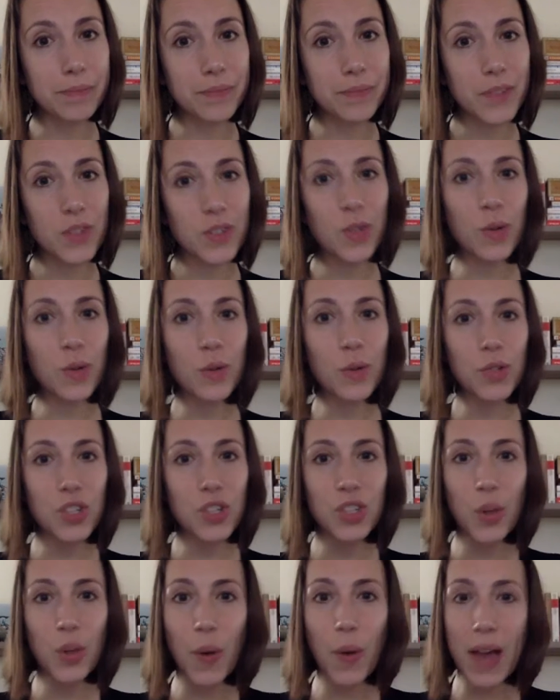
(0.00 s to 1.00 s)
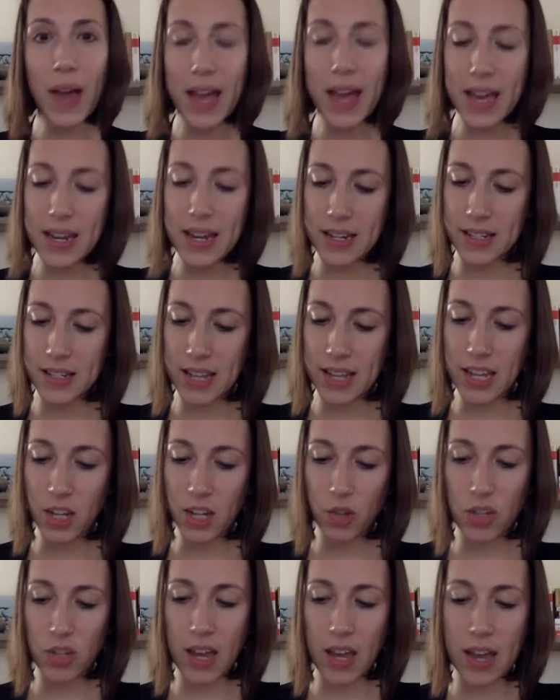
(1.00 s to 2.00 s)
So just go ahead and take
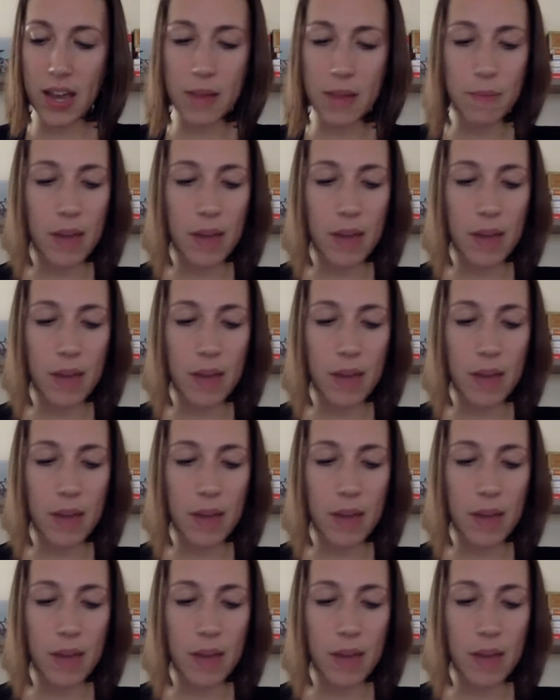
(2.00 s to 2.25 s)
your time